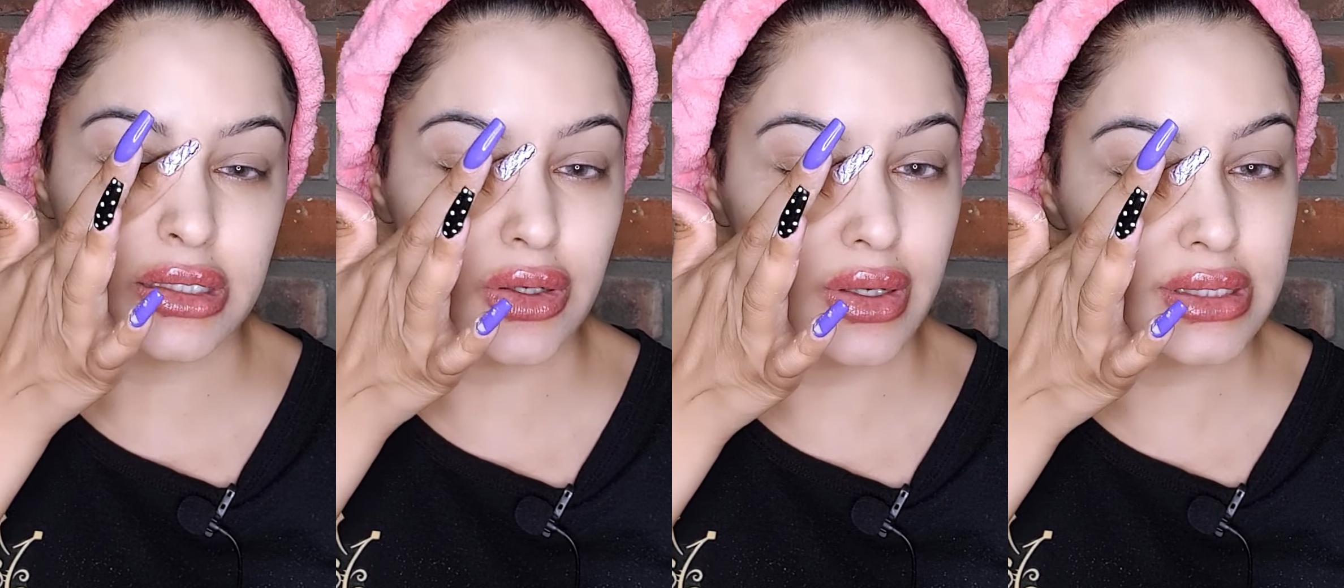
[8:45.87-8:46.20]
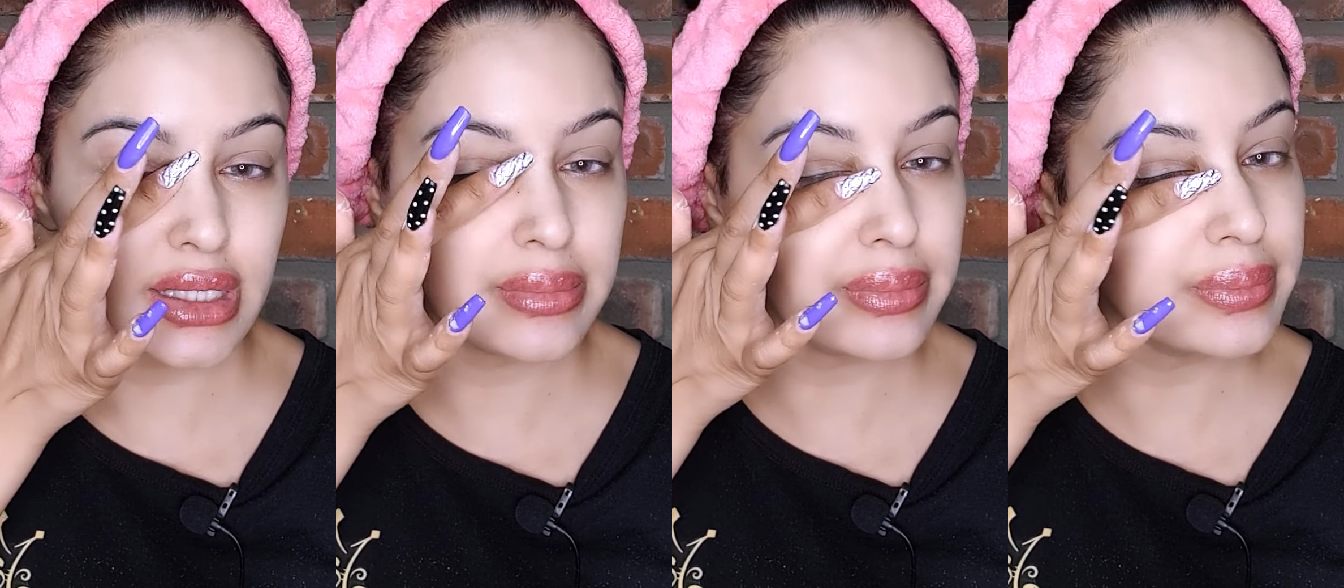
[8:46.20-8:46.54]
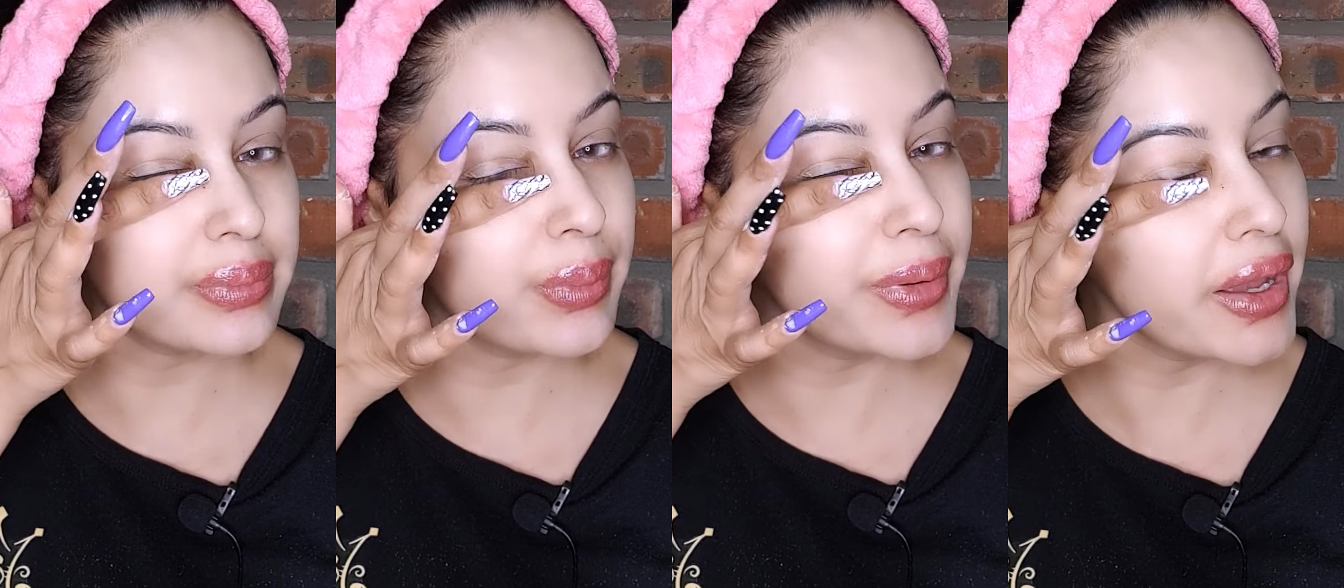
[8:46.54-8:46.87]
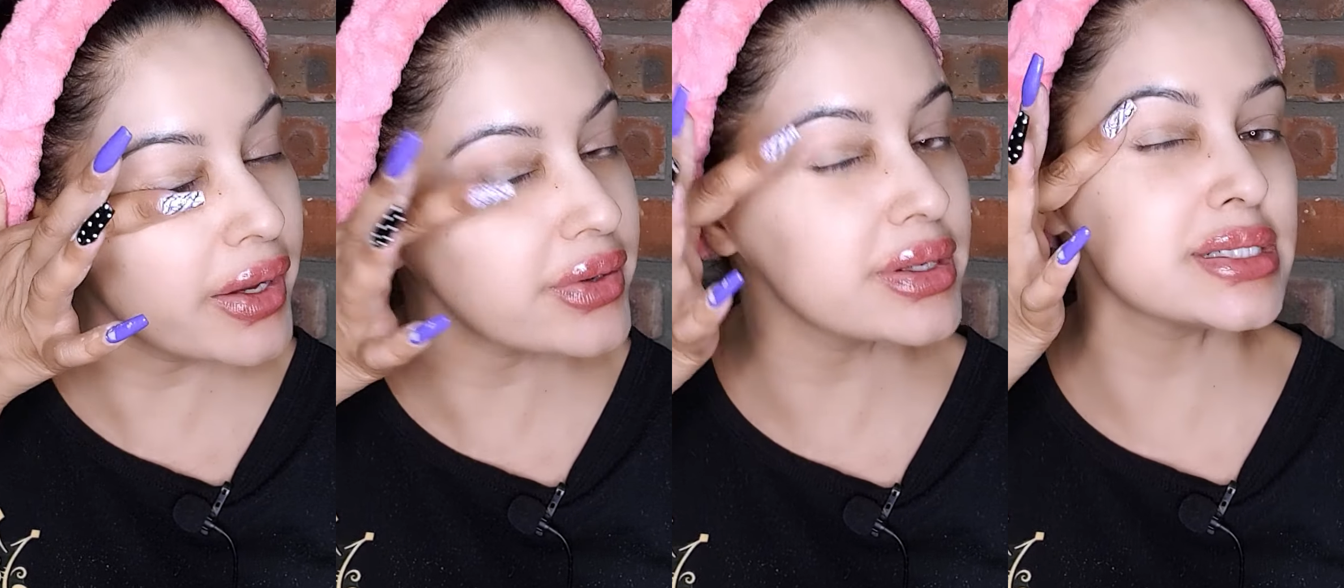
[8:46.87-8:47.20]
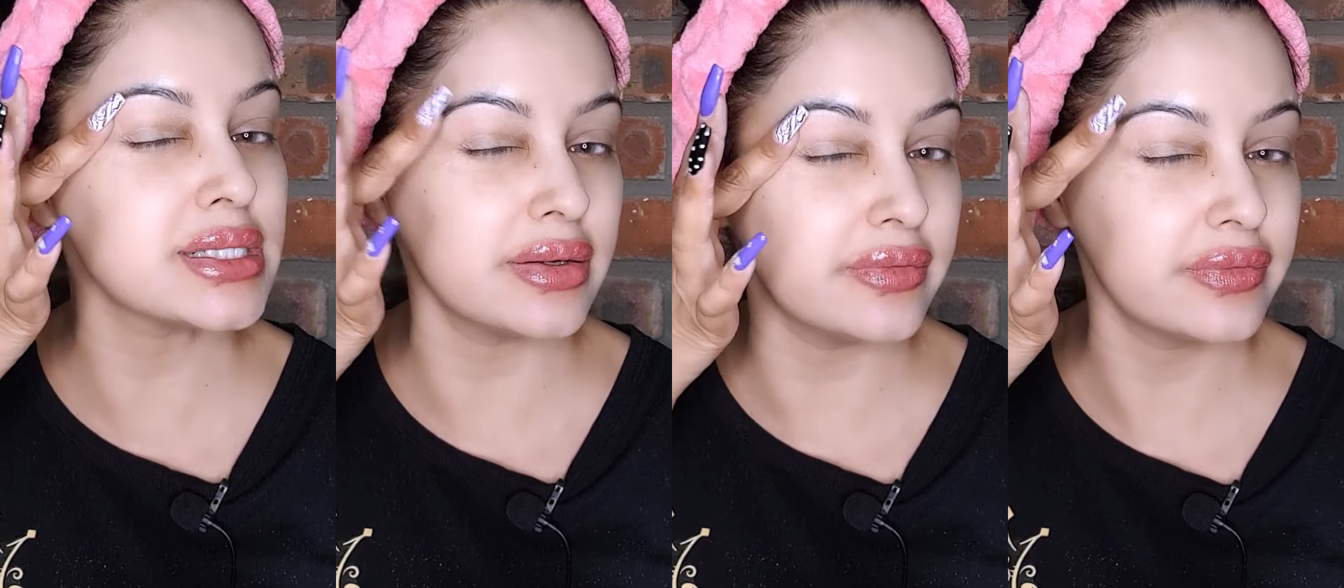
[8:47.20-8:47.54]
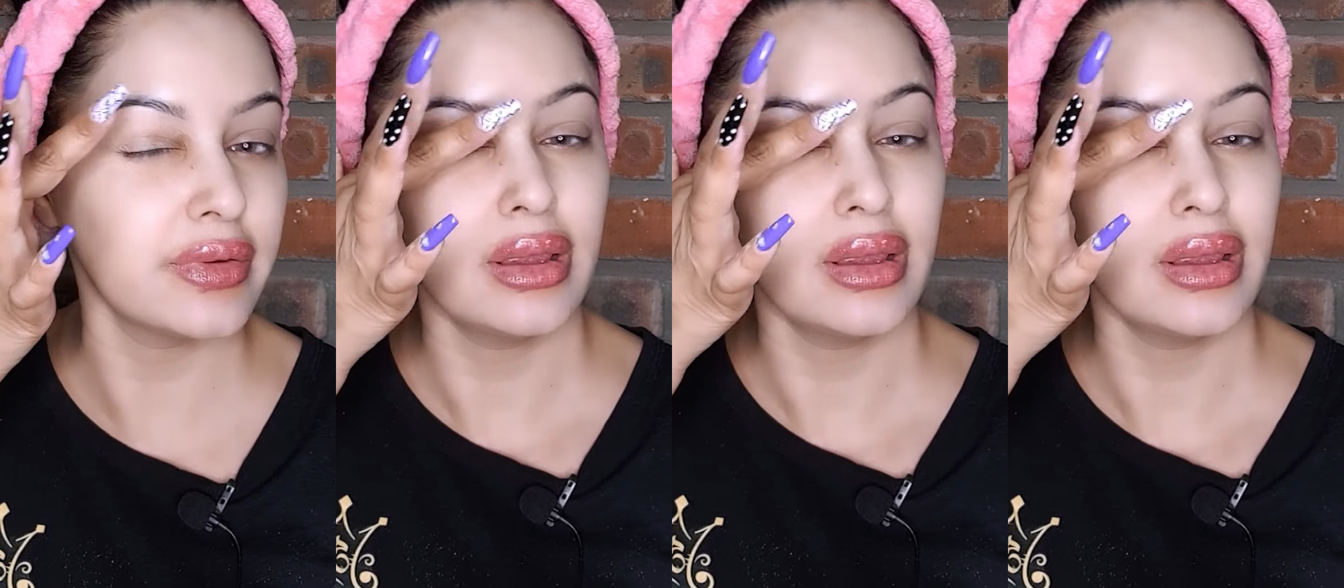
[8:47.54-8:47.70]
So it's imperative.